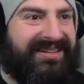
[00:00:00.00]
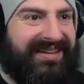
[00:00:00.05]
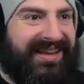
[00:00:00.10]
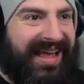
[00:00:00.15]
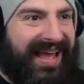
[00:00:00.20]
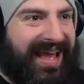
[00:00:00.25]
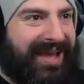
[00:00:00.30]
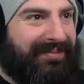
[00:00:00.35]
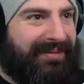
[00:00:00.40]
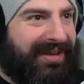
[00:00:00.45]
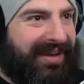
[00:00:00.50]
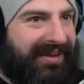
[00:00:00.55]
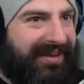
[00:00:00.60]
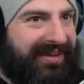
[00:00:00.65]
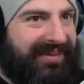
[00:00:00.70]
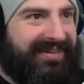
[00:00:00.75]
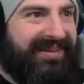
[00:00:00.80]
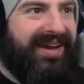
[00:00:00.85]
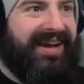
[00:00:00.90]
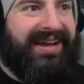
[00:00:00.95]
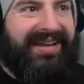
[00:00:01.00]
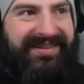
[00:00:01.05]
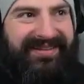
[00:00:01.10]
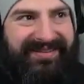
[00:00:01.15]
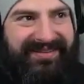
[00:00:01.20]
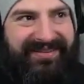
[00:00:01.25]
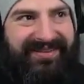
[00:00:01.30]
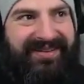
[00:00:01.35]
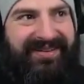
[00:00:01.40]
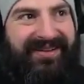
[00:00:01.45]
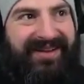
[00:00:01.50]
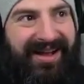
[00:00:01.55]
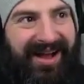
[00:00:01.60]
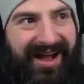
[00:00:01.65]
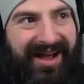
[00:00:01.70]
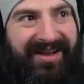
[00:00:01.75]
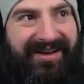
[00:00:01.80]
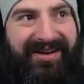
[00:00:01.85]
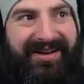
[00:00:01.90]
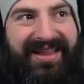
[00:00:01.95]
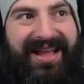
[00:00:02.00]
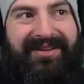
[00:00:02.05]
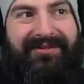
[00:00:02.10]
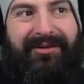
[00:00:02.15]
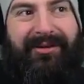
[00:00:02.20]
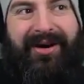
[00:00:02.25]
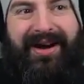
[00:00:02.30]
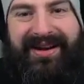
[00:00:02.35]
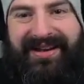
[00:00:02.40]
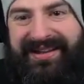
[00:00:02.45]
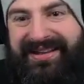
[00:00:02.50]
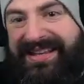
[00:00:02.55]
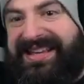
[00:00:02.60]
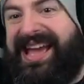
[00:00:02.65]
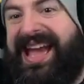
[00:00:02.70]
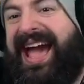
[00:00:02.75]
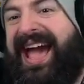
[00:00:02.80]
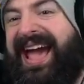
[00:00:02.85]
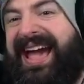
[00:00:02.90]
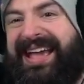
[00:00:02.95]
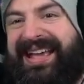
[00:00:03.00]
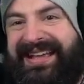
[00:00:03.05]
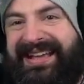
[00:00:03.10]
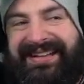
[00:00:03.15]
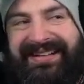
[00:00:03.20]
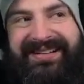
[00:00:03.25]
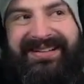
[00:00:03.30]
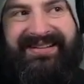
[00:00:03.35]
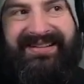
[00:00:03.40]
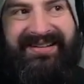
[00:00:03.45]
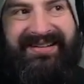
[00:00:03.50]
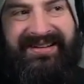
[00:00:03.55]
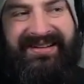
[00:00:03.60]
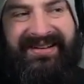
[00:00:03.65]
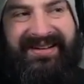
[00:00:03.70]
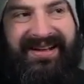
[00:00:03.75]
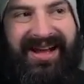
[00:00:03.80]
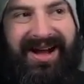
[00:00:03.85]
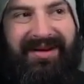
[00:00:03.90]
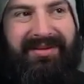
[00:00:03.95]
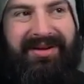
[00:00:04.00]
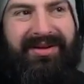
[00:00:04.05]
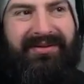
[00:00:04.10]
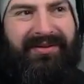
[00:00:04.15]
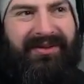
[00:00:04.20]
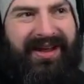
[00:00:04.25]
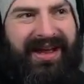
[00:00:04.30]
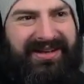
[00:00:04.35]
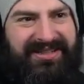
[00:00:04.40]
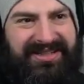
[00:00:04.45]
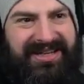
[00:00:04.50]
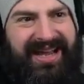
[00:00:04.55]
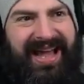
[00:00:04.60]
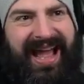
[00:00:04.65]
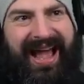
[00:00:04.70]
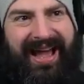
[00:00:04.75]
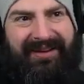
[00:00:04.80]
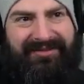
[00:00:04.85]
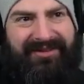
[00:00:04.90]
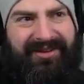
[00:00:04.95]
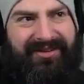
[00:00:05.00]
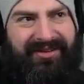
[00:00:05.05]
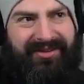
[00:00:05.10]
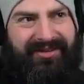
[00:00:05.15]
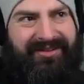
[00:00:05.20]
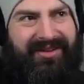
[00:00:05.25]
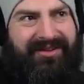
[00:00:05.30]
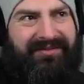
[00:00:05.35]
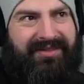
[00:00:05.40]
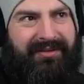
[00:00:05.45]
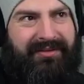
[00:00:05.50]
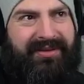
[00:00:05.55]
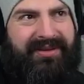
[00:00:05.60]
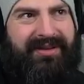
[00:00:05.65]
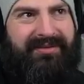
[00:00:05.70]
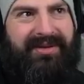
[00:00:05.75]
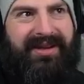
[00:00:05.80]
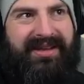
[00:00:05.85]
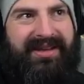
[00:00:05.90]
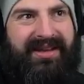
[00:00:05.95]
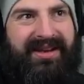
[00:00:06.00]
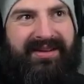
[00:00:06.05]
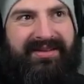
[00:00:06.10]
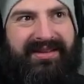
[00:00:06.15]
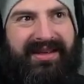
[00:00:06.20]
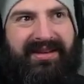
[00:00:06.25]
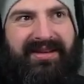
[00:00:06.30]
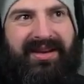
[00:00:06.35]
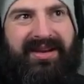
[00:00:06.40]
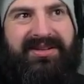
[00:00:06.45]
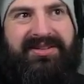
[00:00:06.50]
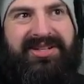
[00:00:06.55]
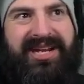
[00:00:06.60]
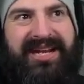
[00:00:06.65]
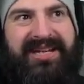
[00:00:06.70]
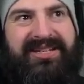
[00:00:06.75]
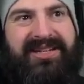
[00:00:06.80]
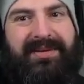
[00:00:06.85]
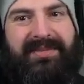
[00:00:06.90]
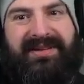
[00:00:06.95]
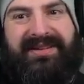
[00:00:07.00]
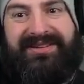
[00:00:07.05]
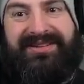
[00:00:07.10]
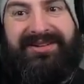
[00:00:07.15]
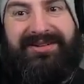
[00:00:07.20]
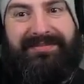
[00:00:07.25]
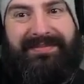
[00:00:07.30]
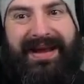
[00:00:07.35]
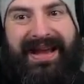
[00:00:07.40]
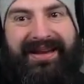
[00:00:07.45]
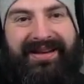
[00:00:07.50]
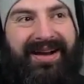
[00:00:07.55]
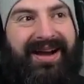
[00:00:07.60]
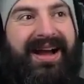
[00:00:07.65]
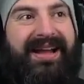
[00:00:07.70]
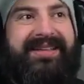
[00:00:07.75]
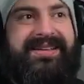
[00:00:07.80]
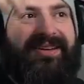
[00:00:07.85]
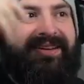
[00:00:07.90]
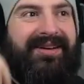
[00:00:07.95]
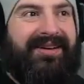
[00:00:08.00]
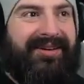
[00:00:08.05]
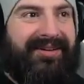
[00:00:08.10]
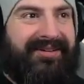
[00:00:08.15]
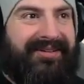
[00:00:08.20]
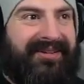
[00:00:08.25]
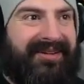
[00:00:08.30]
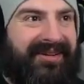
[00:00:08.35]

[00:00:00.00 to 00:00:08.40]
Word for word: There we go. Nice. I got another one. Yay! I wonder if we actually have to do something with them. Like, you know, they're going to change their positions back. I don't know.